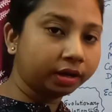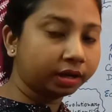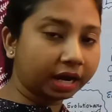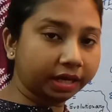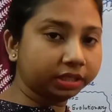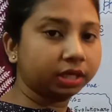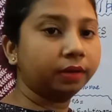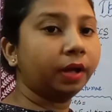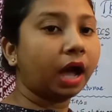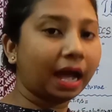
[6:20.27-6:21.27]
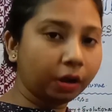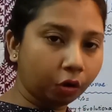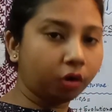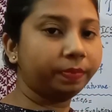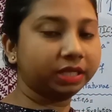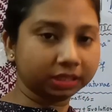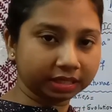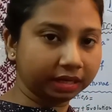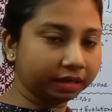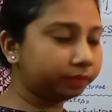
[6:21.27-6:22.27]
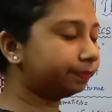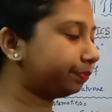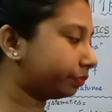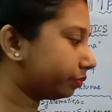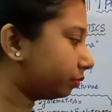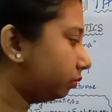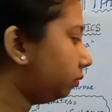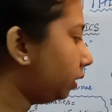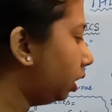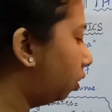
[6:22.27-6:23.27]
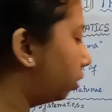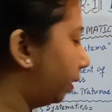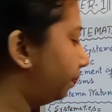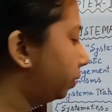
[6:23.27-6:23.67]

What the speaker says: Correct? I hope it is clear. Okay.